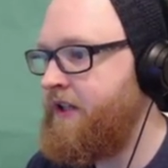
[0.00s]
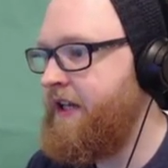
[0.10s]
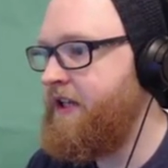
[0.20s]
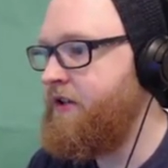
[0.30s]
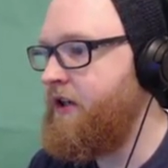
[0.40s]

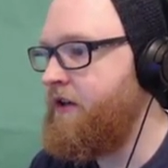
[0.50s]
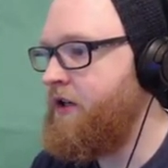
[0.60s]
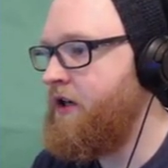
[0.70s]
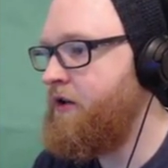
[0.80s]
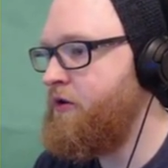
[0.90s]
There you go.
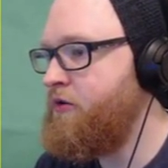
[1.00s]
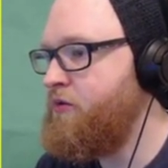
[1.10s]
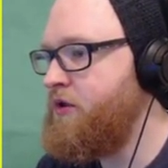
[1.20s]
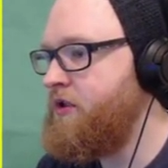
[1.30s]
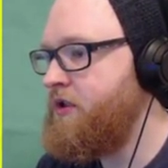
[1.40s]

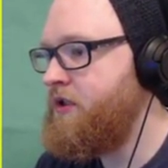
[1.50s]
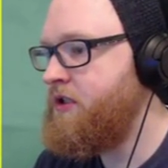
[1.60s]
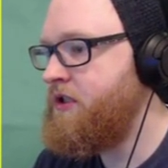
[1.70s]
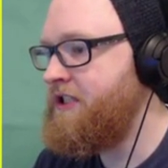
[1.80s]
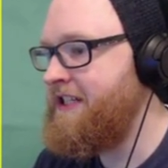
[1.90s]
Hold
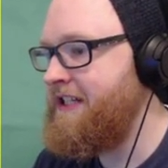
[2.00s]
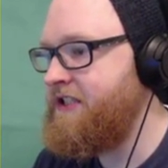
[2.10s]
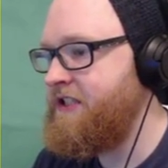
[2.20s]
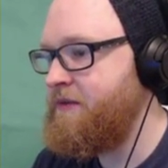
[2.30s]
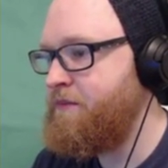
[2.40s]

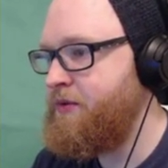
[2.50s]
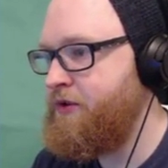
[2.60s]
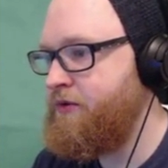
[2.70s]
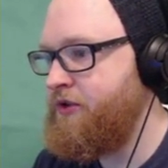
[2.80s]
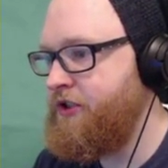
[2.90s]
that
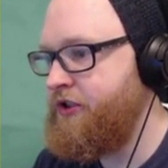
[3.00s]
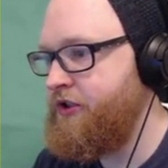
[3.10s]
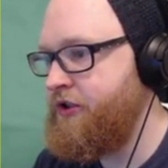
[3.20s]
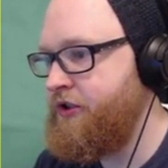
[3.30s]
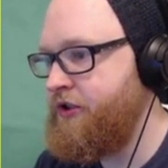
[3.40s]

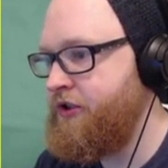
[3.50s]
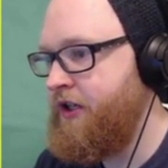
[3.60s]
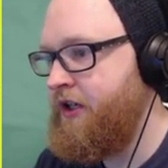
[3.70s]
position,